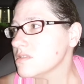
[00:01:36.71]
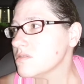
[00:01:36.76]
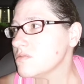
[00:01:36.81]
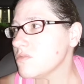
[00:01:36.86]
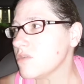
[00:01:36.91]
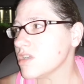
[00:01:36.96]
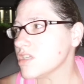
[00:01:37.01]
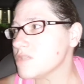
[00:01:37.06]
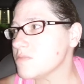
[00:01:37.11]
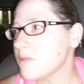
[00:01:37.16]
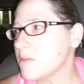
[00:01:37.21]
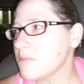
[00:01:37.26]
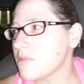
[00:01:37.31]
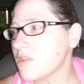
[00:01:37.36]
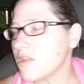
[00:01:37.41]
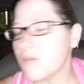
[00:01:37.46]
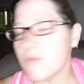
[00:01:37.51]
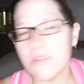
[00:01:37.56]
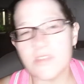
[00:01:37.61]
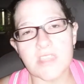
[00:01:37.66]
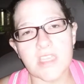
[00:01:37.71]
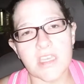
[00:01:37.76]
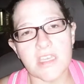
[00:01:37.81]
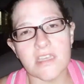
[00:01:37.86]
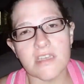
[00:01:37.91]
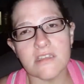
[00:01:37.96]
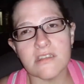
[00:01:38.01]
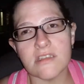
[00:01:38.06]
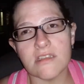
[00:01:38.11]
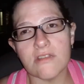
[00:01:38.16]
Watch people almost get
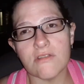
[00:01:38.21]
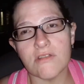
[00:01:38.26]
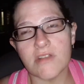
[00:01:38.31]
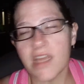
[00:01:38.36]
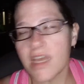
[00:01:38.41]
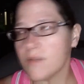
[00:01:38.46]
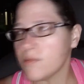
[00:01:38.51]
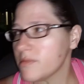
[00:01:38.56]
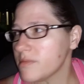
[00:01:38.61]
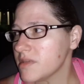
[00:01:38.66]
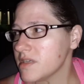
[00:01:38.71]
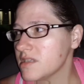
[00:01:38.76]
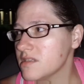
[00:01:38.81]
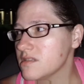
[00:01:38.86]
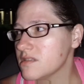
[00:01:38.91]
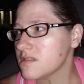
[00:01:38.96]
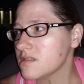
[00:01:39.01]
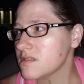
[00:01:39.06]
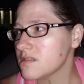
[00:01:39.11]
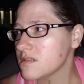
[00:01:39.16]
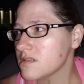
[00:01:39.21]
hit as they go into Applebee's.